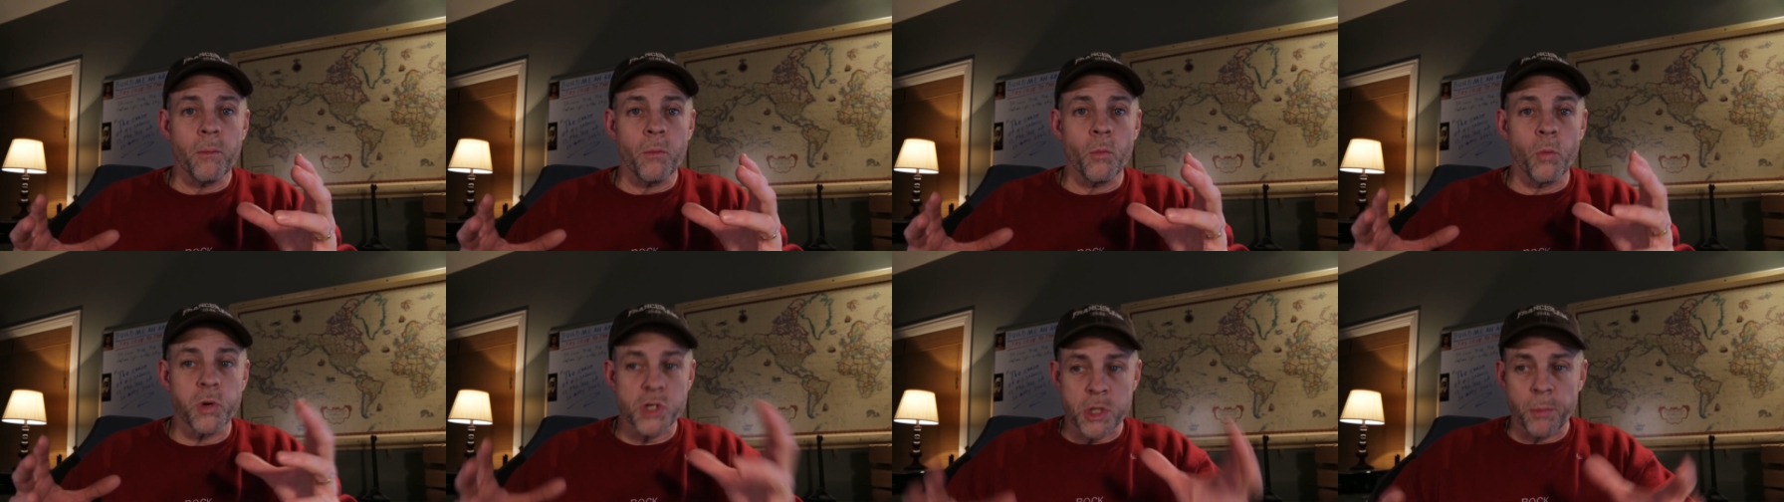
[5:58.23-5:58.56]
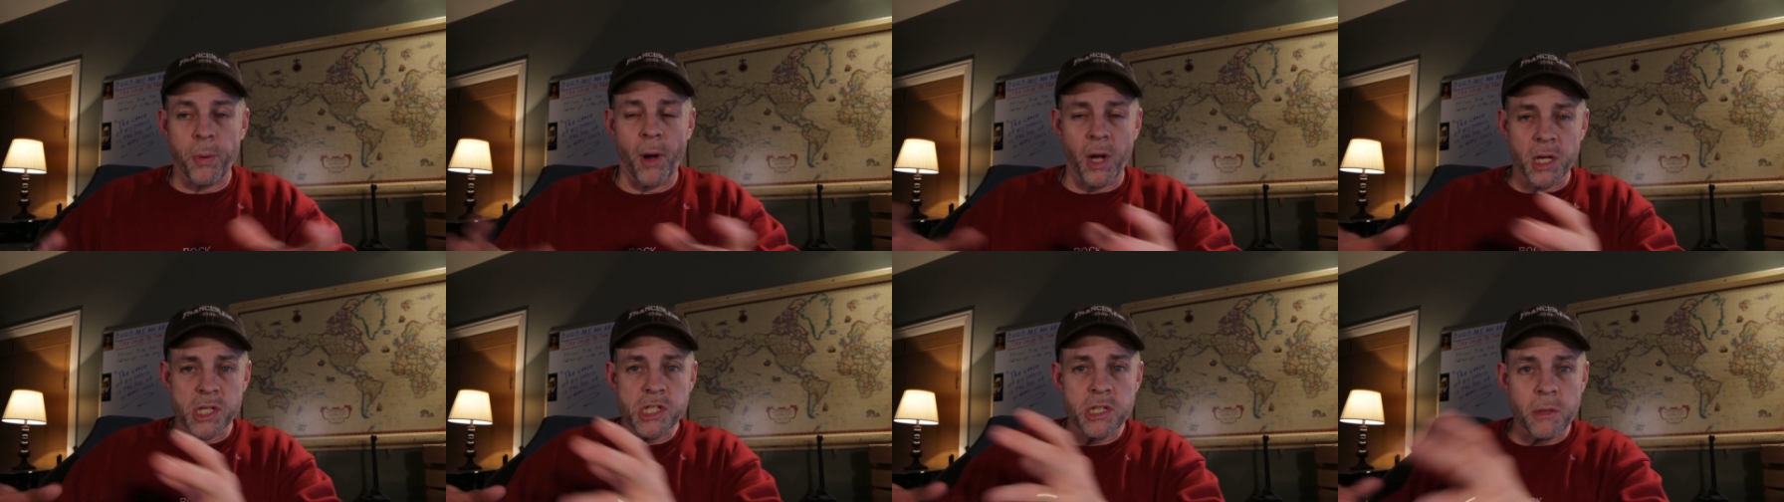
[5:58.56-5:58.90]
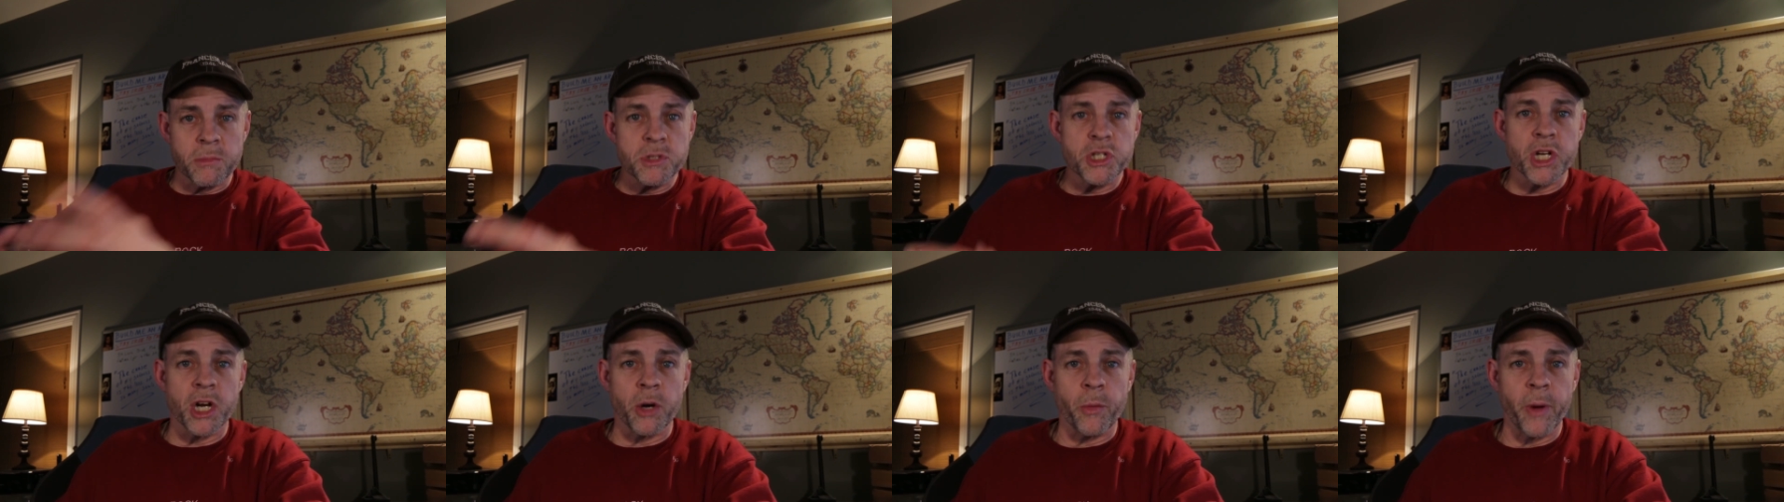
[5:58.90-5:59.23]
Was upon
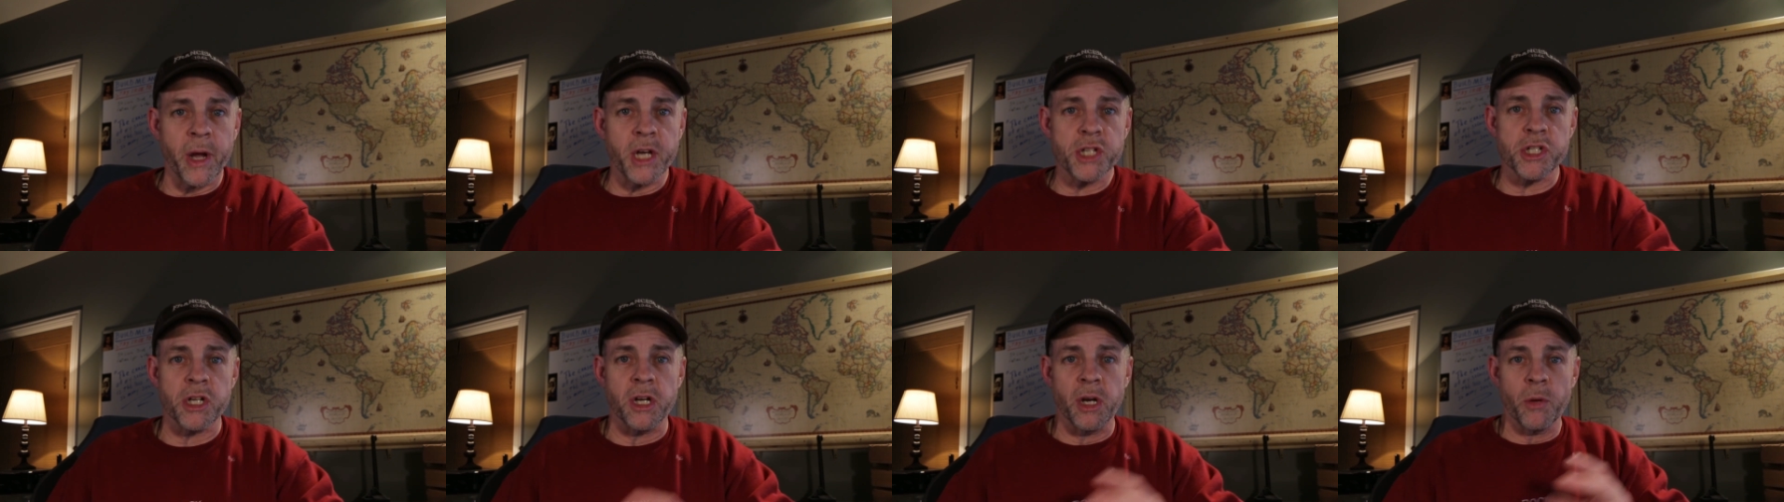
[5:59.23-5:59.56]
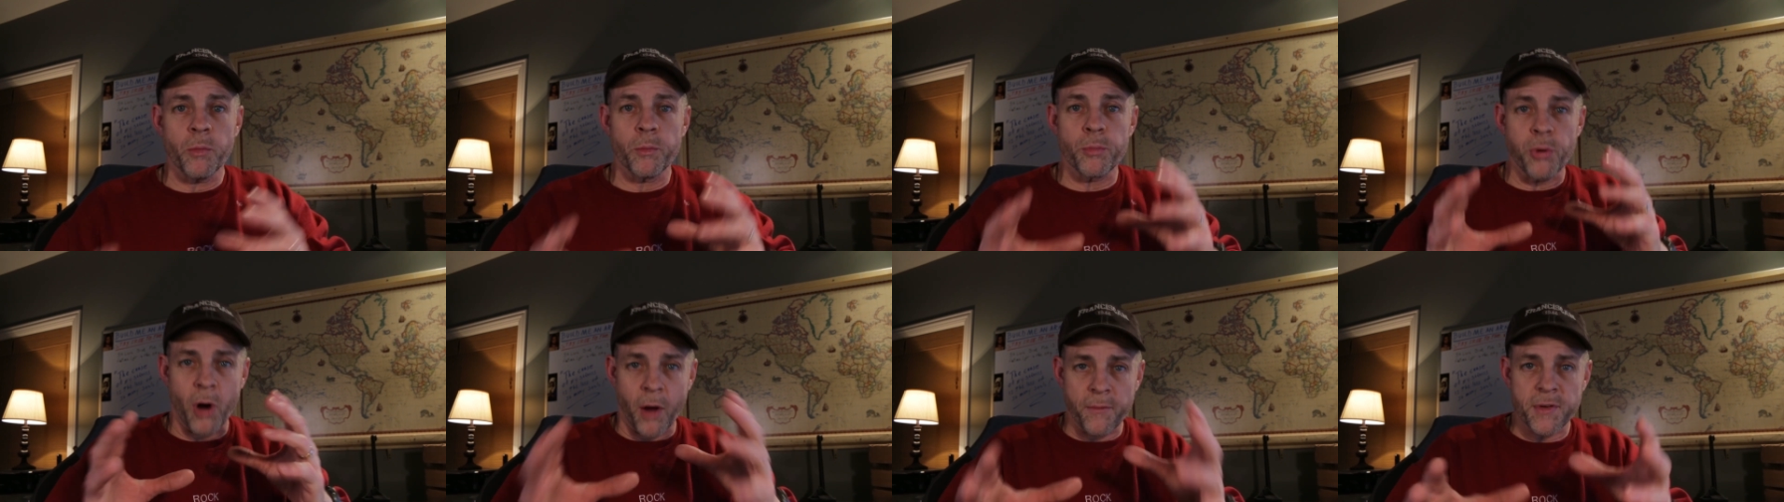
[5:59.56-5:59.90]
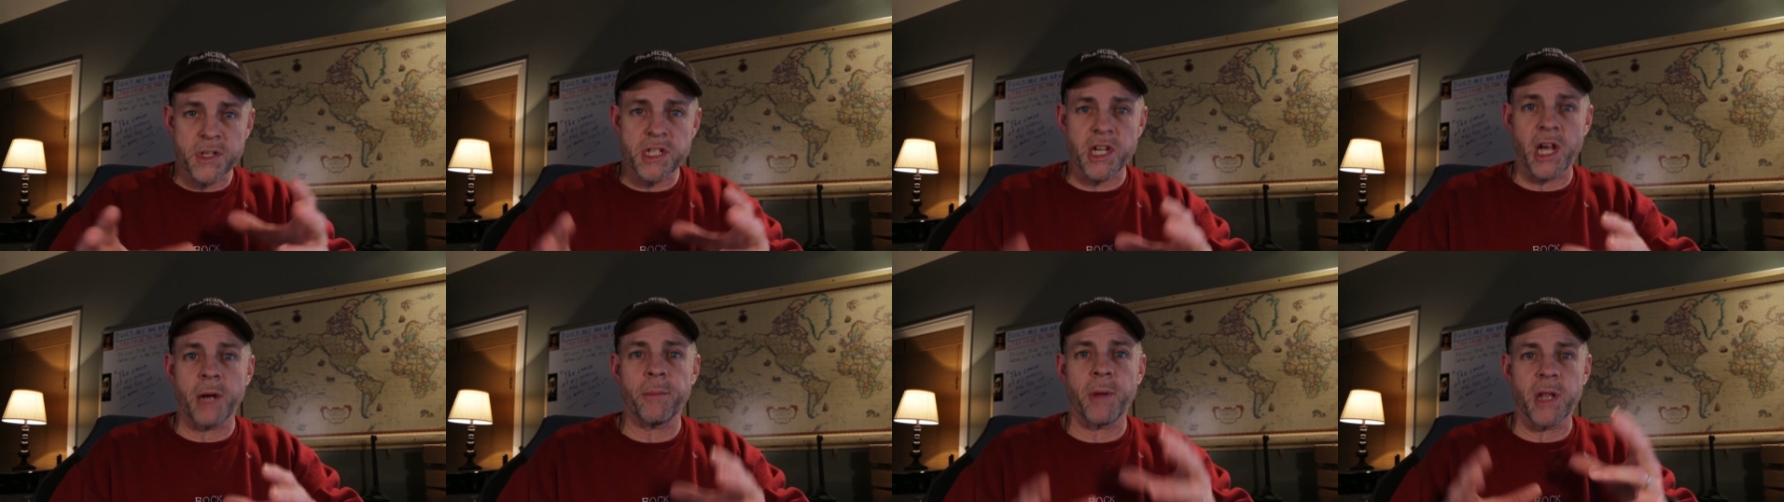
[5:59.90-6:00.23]
some generation,
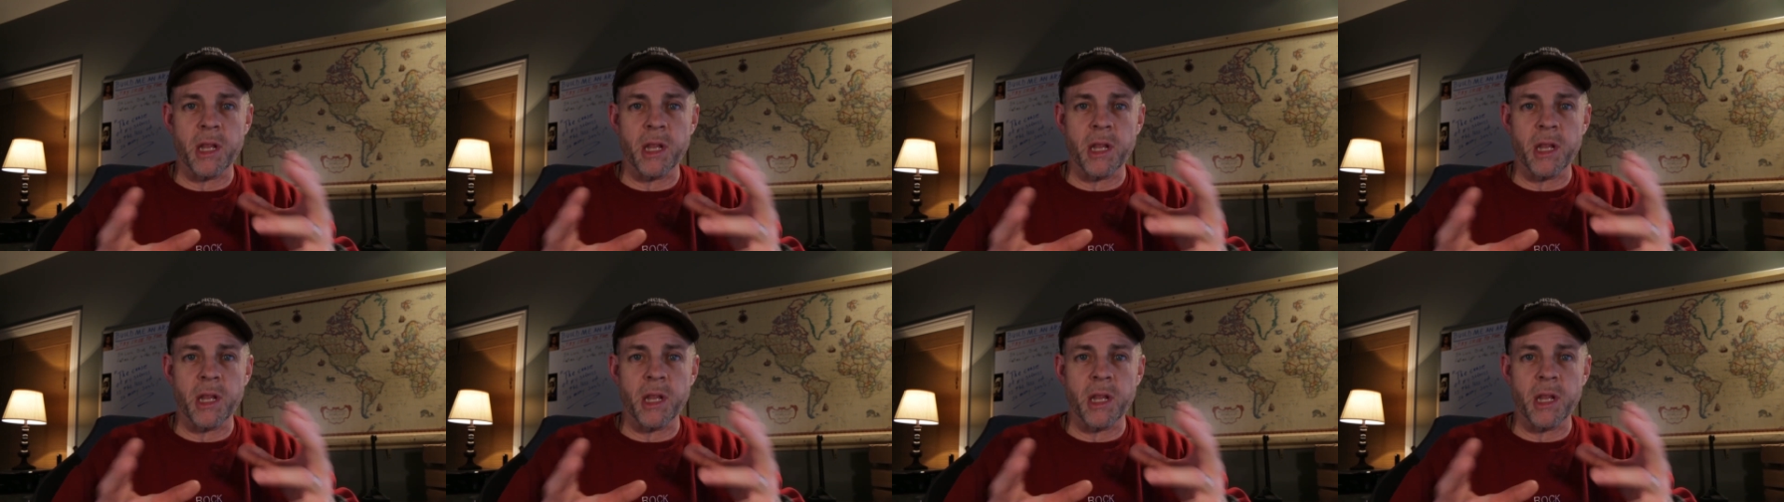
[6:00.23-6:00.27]
prophesied